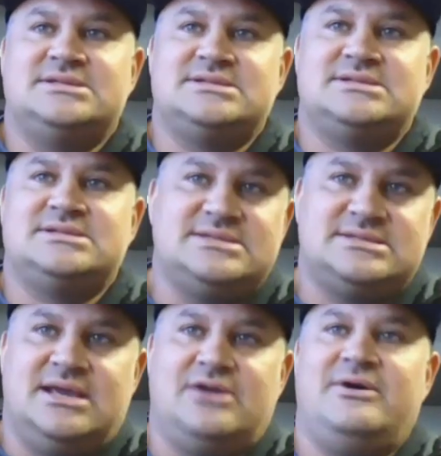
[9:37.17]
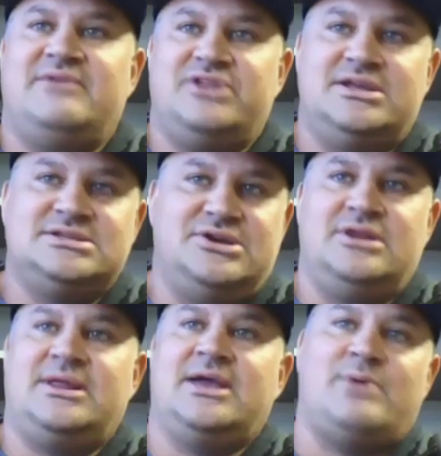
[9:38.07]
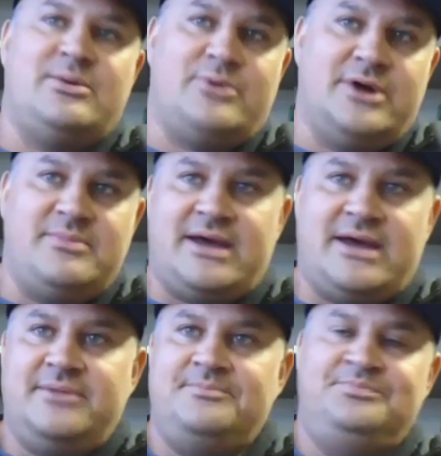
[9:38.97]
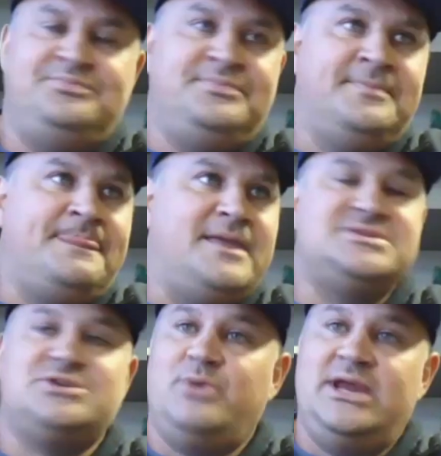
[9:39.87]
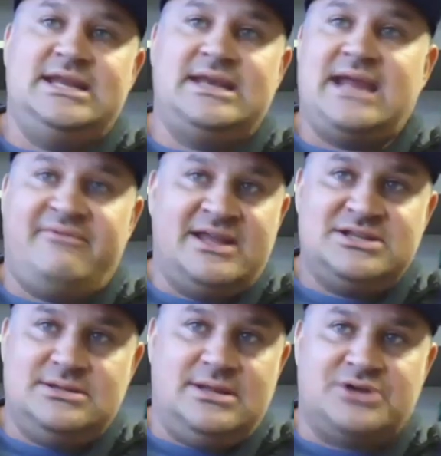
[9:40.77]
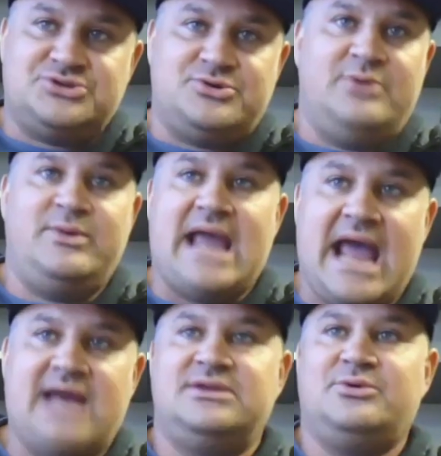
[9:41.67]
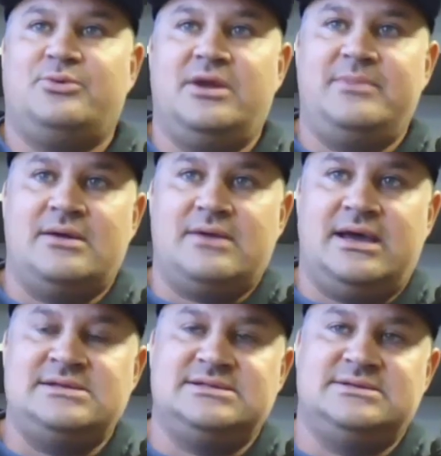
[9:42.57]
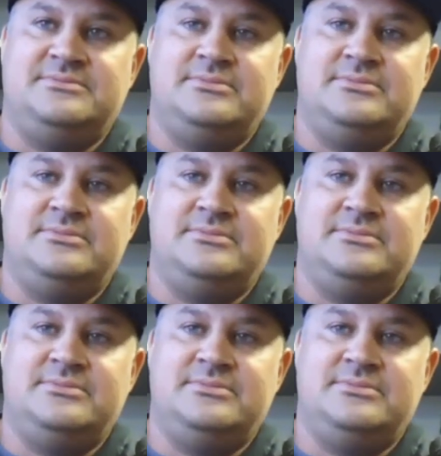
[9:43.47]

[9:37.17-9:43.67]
It's kind of just like, oh, everything's good, like why worry about it? And so we didn't have that luxury. We had to worry about costs.